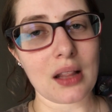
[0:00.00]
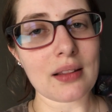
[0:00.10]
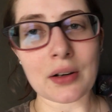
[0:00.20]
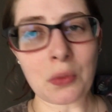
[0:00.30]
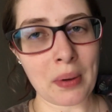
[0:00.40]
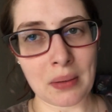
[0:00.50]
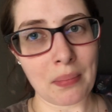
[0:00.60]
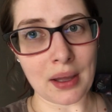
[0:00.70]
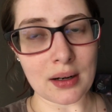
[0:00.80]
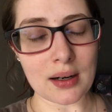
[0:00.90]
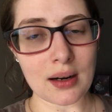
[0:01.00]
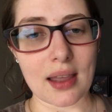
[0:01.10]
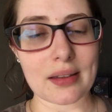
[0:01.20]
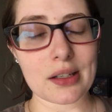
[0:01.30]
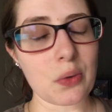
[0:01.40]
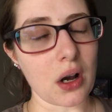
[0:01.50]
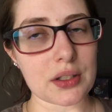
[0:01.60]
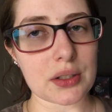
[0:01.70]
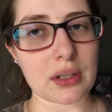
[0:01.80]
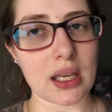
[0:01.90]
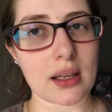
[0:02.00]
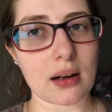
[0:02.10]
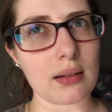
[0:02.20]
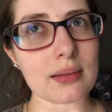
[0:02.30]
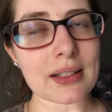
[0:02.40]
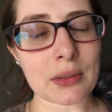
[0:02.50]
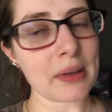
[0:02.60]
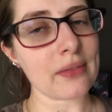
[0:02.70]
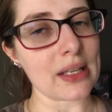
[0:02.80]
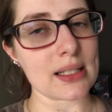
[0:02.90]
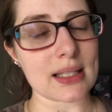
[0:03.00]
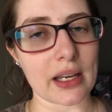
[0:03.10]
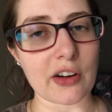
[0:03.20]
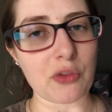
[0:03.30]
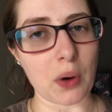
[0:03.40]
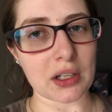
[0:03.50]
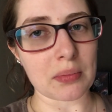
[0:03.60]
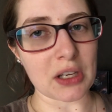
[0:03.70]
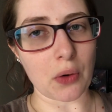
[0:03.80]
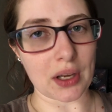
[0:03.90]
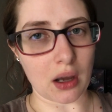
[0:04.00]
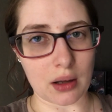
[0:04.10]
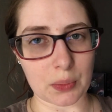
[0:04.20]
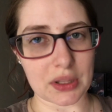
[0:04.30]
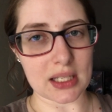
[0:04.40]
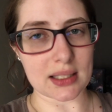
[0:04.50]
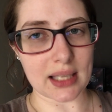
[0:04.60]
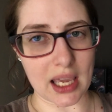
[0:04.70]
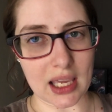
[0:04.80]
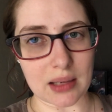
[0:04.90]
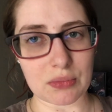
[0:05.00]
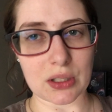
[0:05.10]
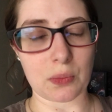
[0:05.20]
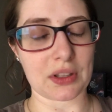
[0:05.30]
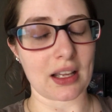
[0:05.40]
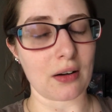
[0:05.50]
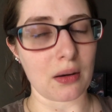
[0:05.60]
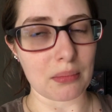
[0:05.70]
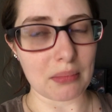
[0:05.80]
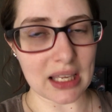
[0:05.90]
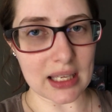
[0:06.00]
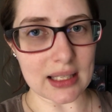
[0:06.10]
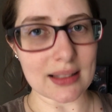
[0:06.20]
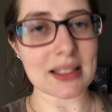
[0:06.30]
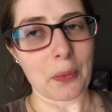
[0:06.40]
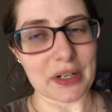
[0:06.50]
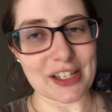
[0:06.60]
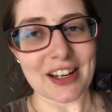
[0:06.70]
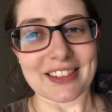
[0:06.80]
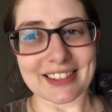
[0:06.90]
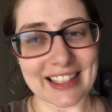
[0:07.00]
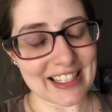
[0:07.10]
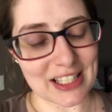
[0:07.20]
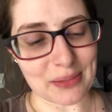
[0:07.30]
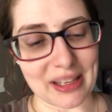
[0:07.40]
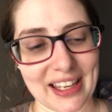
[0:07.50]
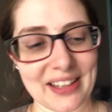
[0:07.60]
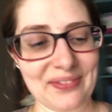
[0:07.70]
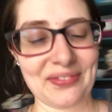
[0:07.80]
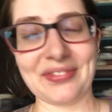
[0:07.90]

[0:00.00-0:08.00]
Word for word: a little bit better. And then you also get a little bit of insight of what could be going on with these games and what that all means, which leads me